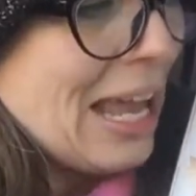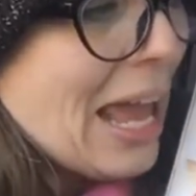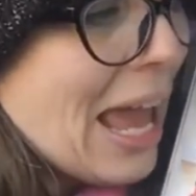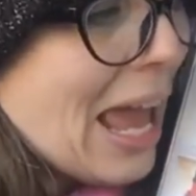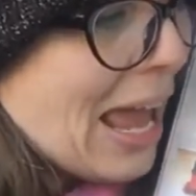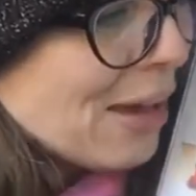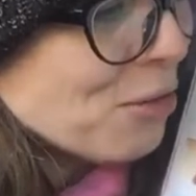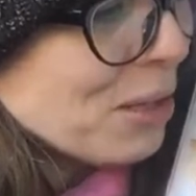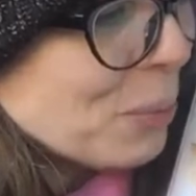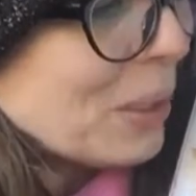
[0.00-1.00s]

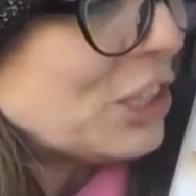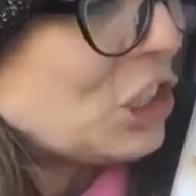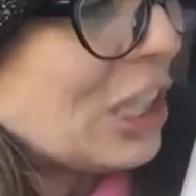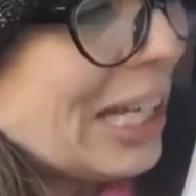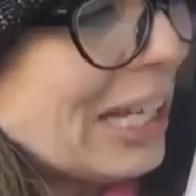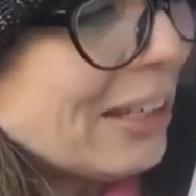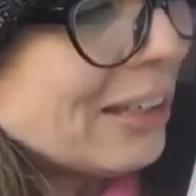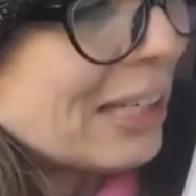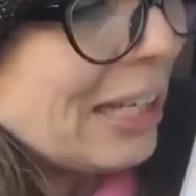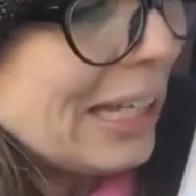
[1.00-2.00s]
Henry wished he
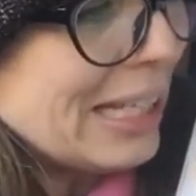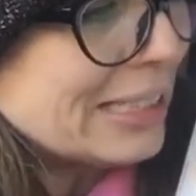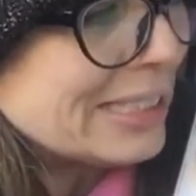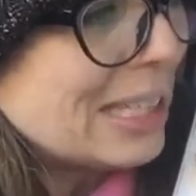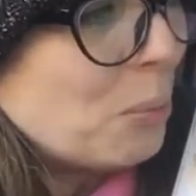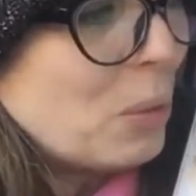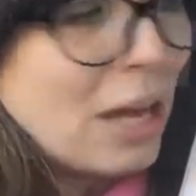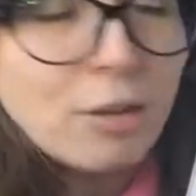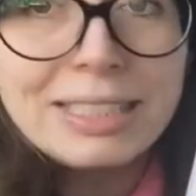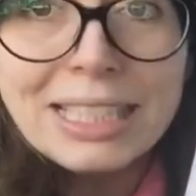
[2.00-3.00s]
could clean
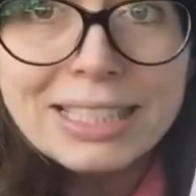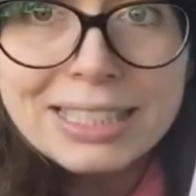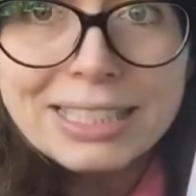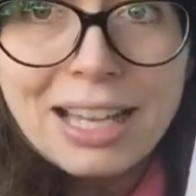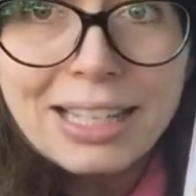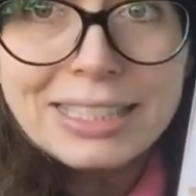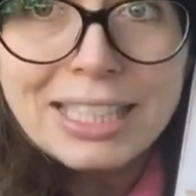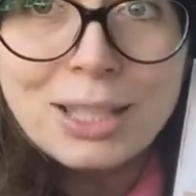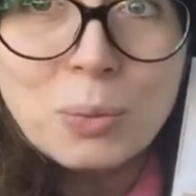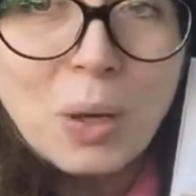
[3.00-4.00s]
somewhere as
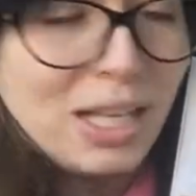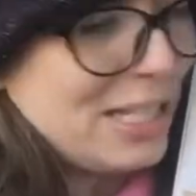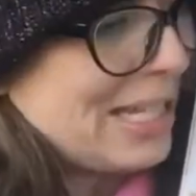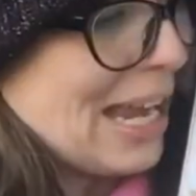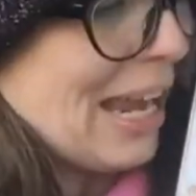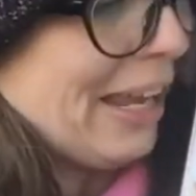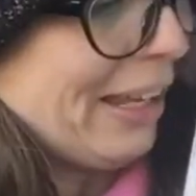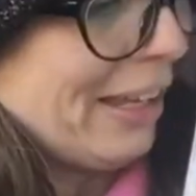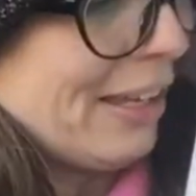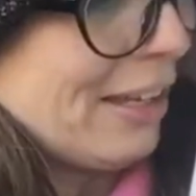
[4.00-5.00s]
exciting one
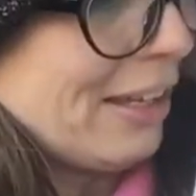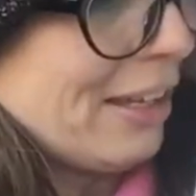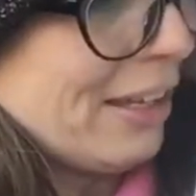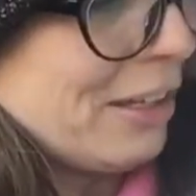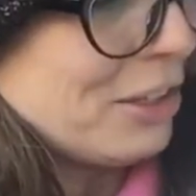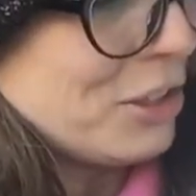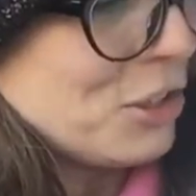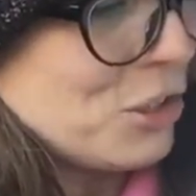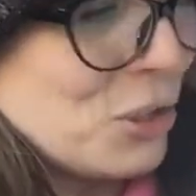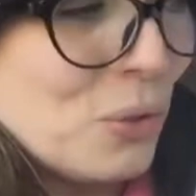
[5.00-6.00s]
day.
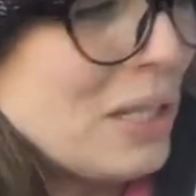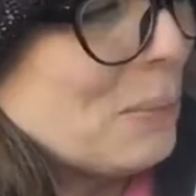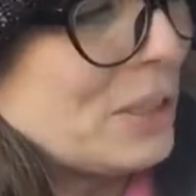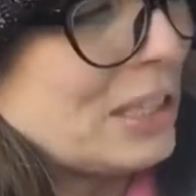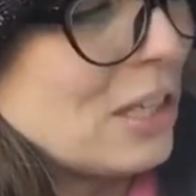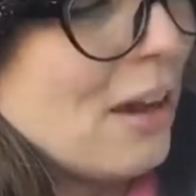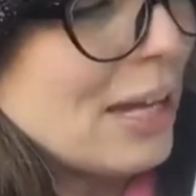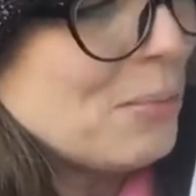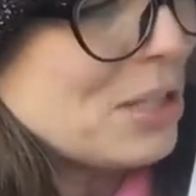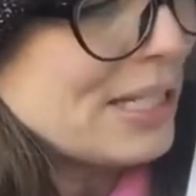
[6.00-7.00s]
Soon it was
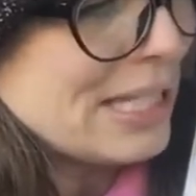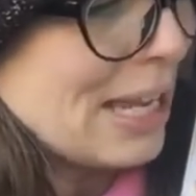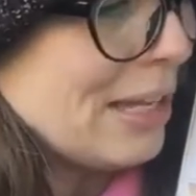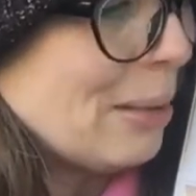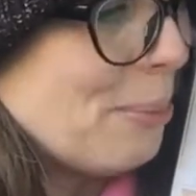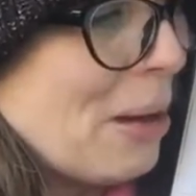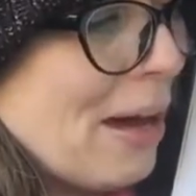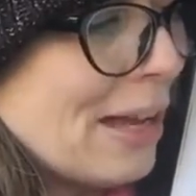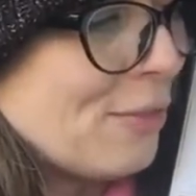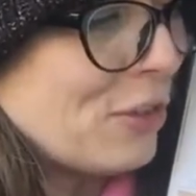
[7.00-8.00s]
time to say
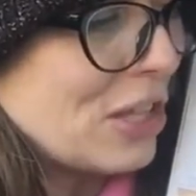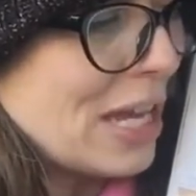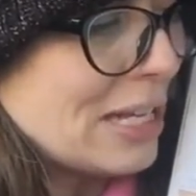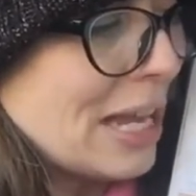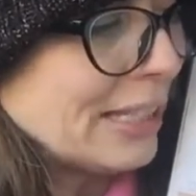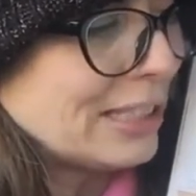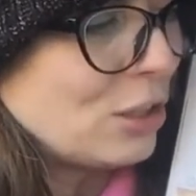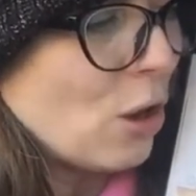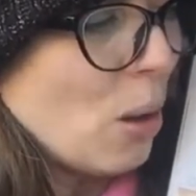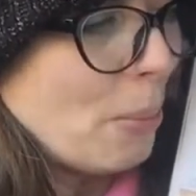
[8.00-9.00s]
goodbye for their next
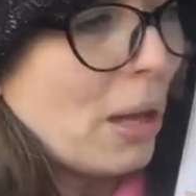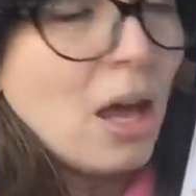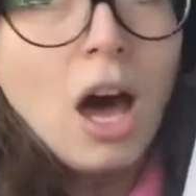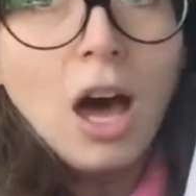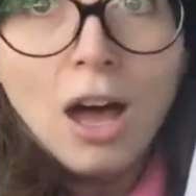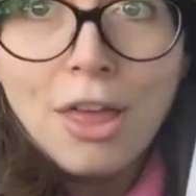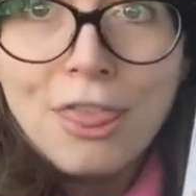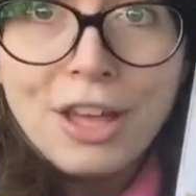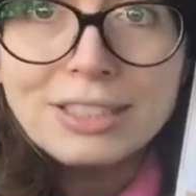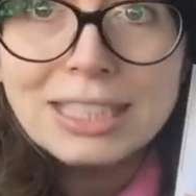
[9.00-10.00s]
stop,
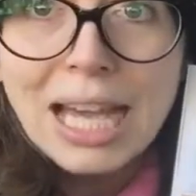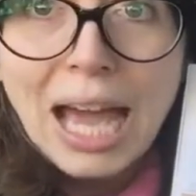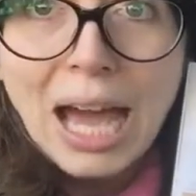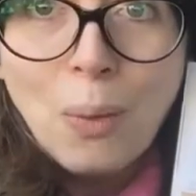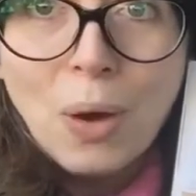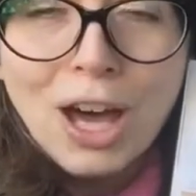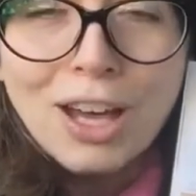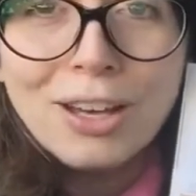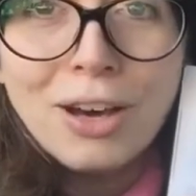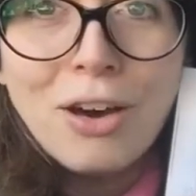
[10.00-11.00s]
the
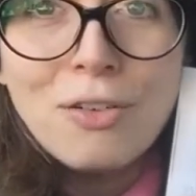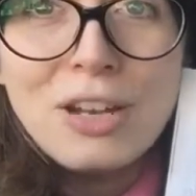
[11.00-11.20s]
Tower of